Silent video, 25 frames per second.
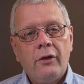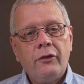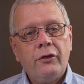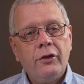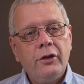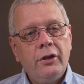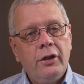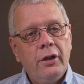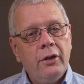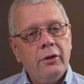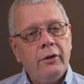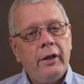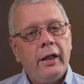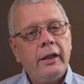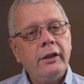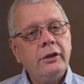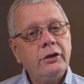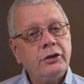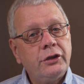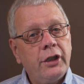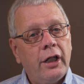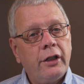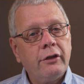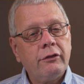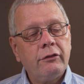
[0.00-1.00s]
the
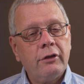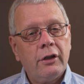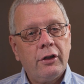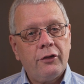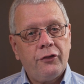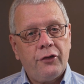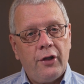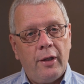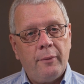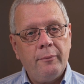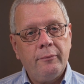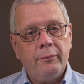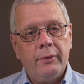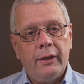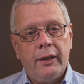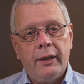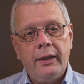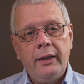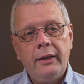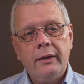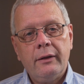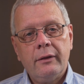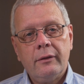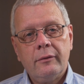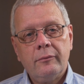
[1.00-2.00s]
UN General
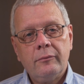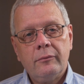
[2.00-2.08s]
Assembly,